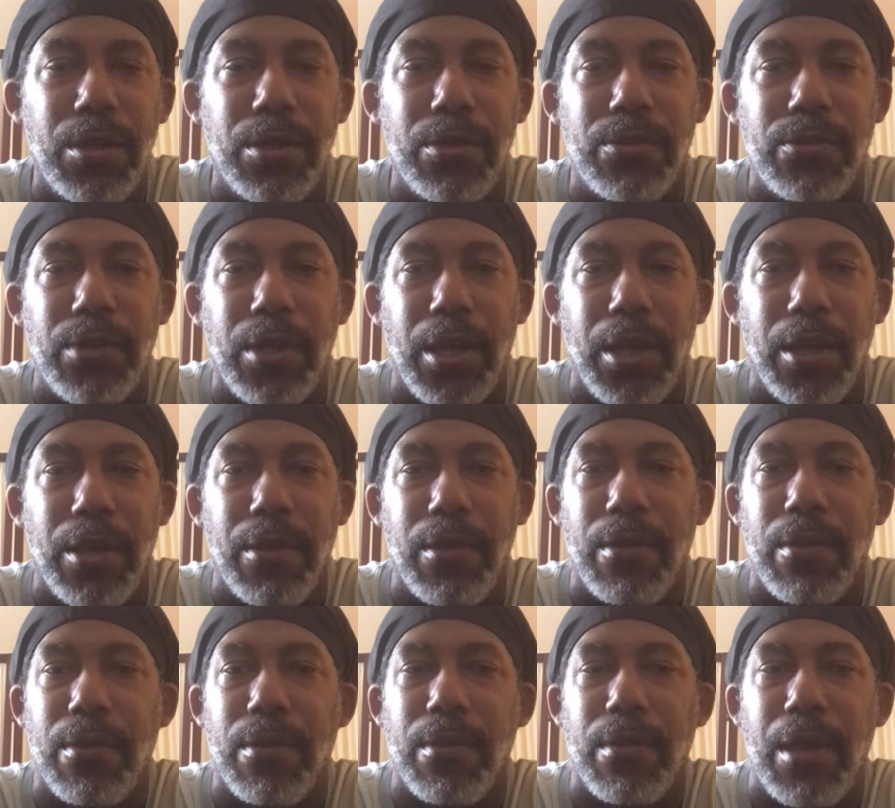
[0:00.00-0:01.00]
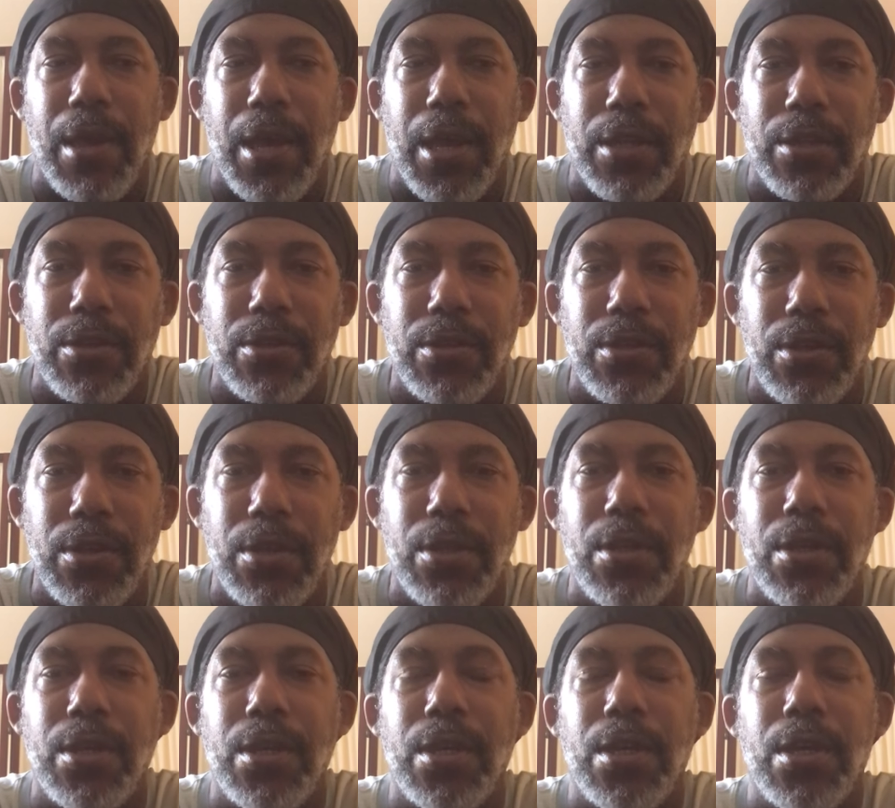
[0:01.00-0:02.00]
is say that
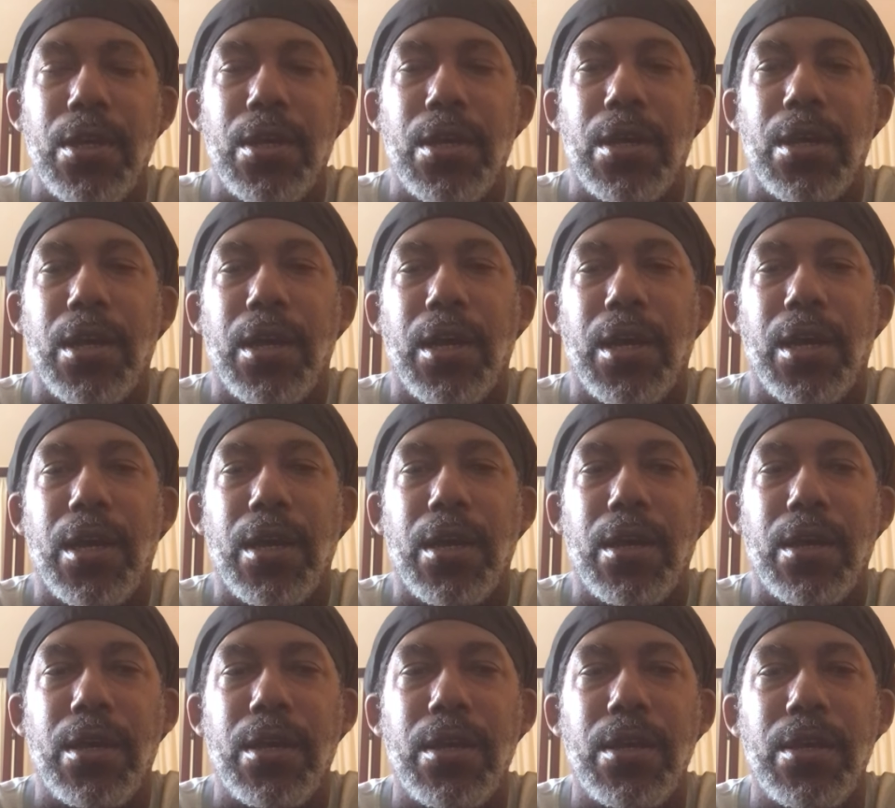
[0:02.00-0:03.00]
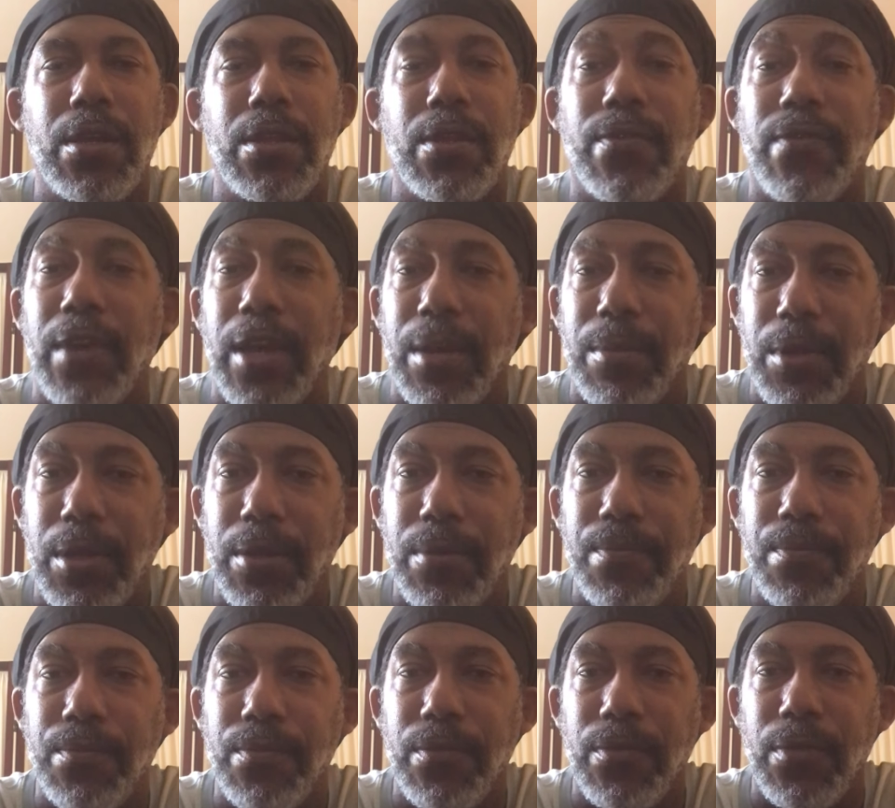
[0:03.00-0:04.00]
uh, the family
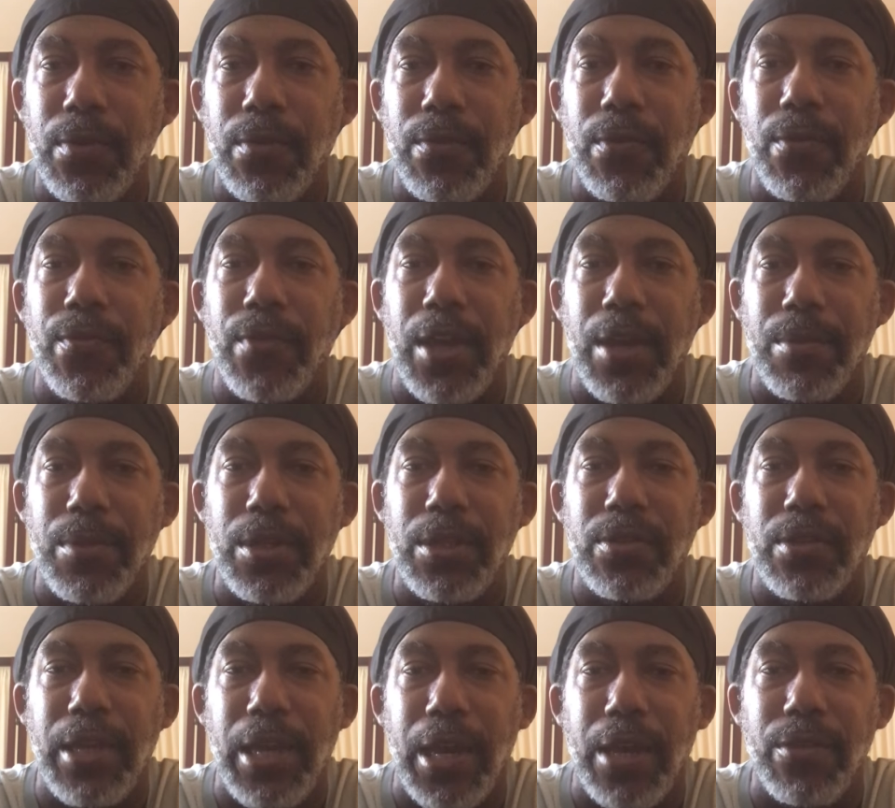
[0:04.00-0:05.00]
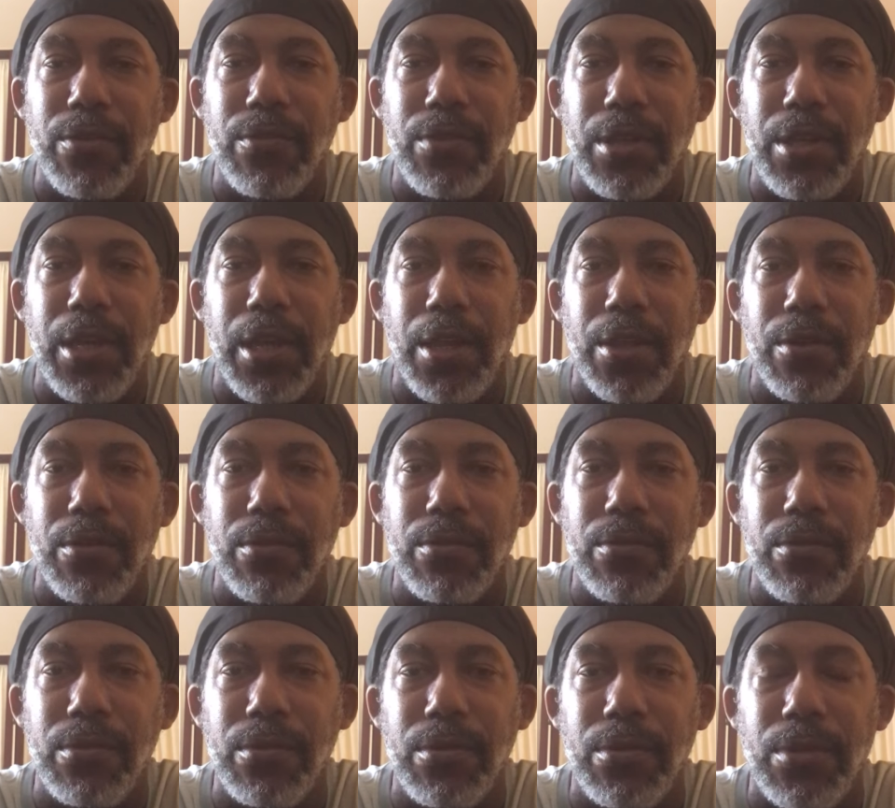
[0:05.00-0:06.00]
or families gathered together
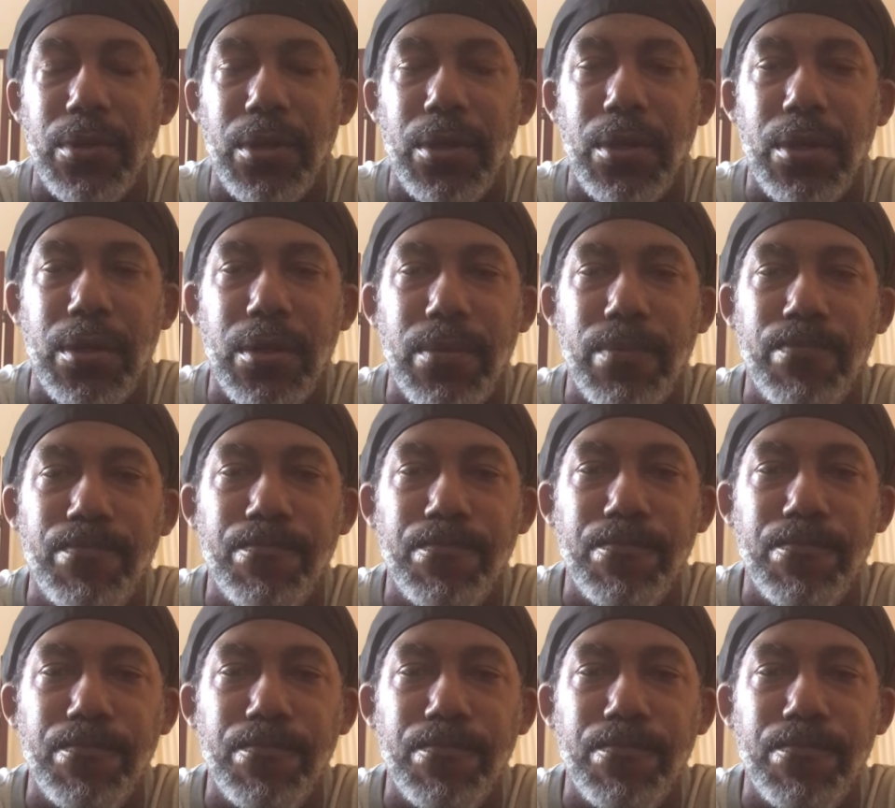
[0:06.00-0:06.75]
um,